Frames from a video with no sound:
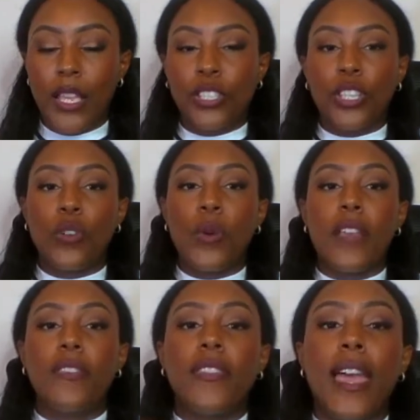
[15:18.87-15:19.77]

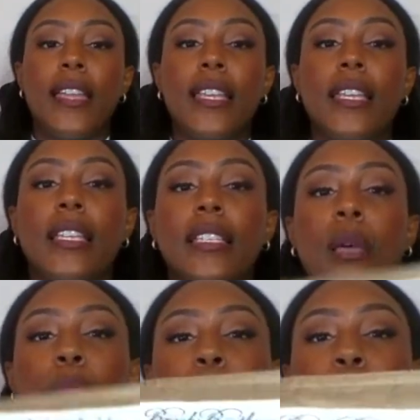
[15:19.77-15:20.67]
So that is
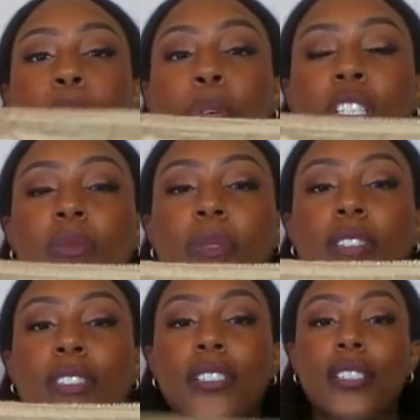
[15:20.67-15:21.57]
Brooks
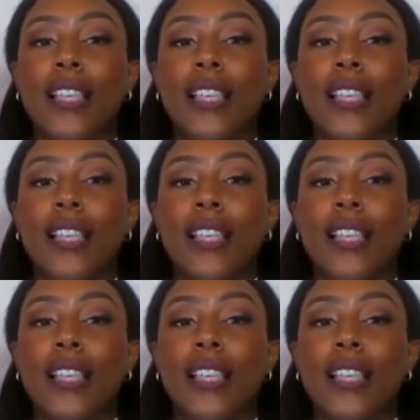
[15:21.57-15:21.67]
Brothers.